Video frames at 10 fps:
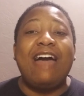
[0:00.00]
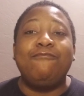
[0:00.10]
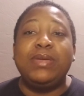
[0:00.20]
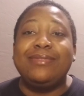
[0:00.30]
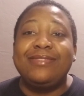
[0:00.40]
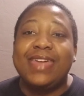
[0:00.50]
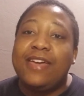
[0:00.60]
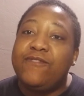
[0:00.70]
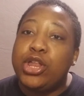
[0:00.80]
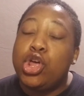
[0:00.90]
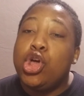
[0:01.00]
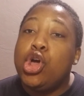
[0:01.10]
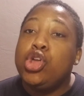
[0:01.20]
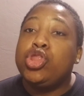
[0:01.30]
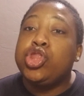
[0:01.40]
been saving
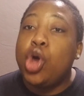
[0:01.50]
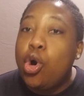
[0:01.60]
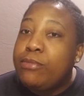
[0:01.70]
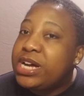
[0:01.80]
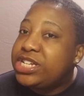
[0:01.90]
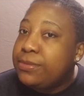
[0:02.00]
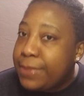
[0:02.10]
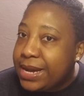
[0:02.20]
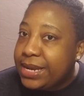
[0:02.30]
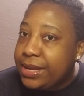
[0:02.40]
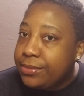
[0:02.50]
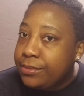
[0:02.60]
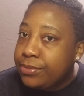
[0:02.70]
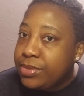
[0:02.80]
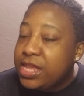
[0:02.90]
so much money.
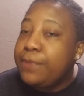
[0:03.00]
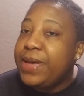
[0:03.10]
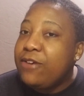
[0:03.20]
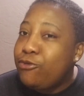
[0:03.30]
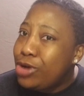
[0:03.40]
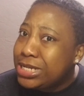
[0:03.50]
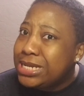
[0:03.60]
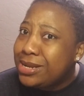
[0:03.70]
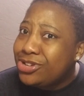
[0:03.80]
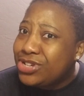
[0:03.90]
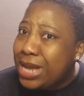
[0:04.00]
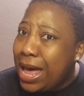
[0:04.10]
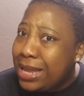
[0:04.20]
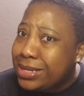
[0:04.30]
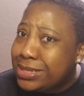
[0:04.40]
To pay
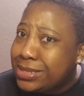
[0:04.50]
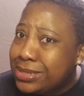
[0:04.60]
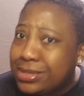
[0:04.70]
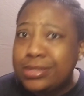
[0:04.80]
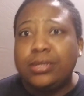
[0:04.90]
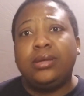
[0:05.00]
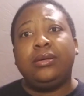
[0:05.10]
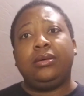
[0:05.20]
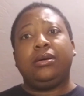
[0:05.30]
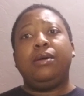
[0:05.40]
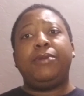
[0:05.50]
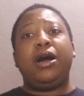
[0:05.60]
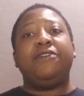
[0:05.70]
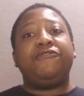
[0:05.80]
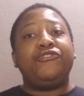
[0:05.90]
$1,400? Come
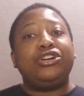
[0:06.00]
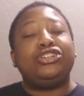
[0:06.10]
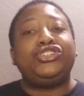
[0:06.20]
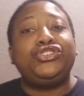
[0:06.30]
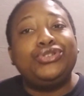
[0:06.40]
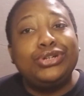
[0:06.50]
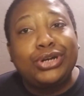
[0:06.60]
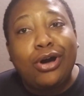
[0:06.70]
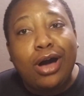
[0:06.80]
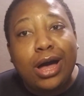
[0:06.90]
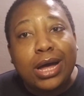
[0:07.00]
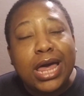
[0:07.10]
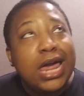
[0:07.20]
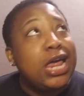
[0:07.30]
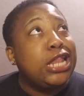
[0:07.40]
on, for an insured car,
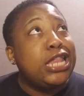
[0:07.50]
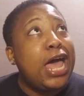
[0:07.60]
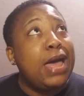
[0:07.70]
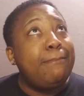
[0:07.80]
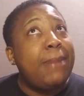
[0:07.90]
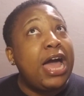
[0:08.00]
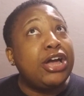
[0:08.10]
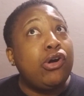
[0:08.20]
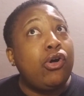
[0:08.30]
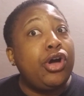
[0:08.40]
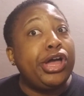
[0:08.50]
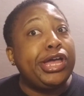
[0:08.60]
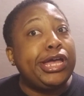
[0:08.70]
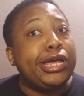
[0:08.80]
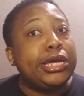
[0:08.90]
that my car
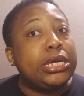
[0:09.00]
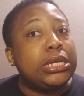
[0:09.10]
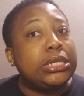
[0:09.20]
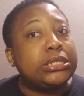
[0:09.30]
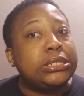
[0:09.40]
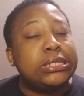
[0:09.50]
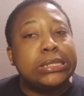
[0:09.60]
is